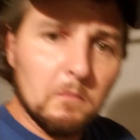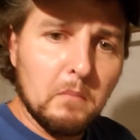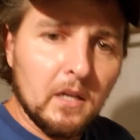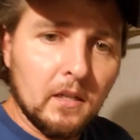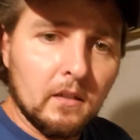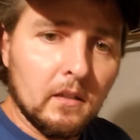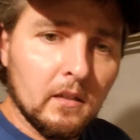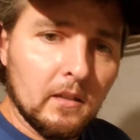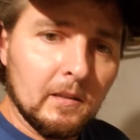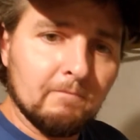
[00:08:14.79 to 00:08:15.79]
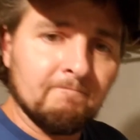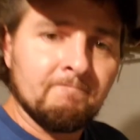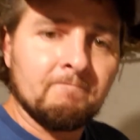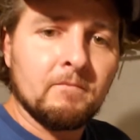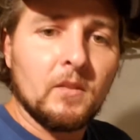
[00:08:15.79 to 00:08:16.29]
But
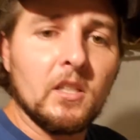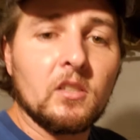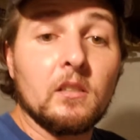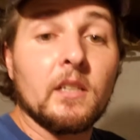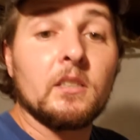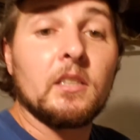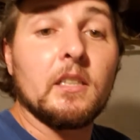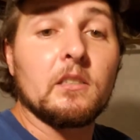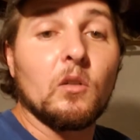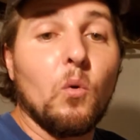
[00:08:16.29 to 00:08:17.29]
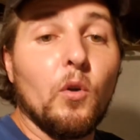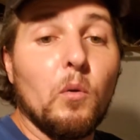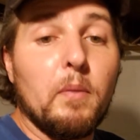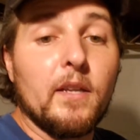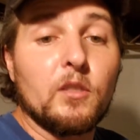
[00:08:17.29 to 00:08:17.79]
this, like I said, is an
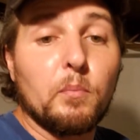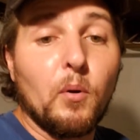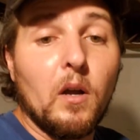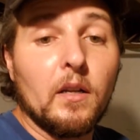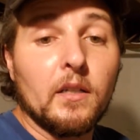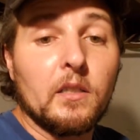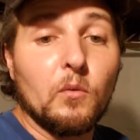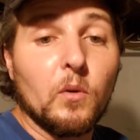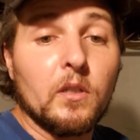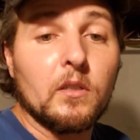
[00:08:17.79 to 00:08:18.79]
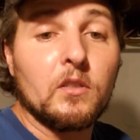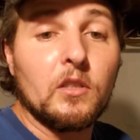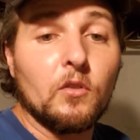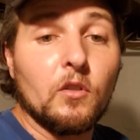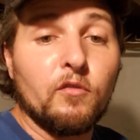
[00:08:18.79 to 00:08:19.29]
oil-based product that we're going to
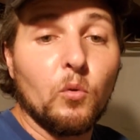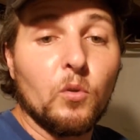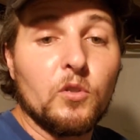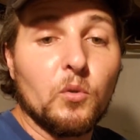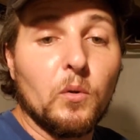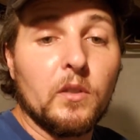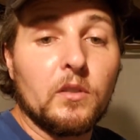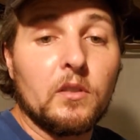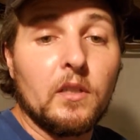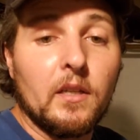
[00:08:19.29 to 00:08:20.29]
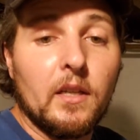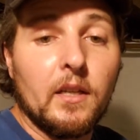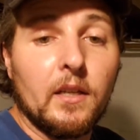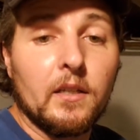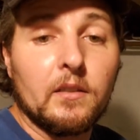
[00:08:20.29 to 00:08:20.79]
seal the floor joist
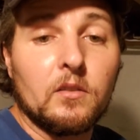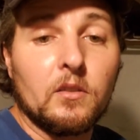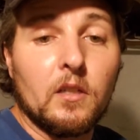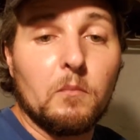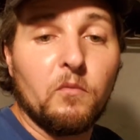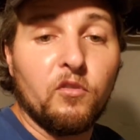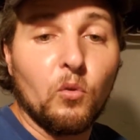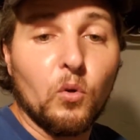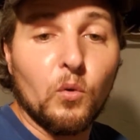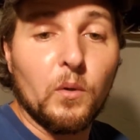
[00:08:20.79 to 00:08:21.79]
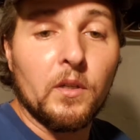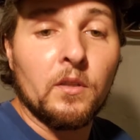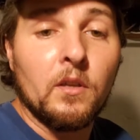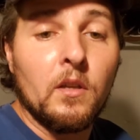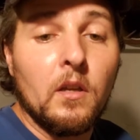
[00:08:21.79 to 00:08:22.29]
and subfloor with.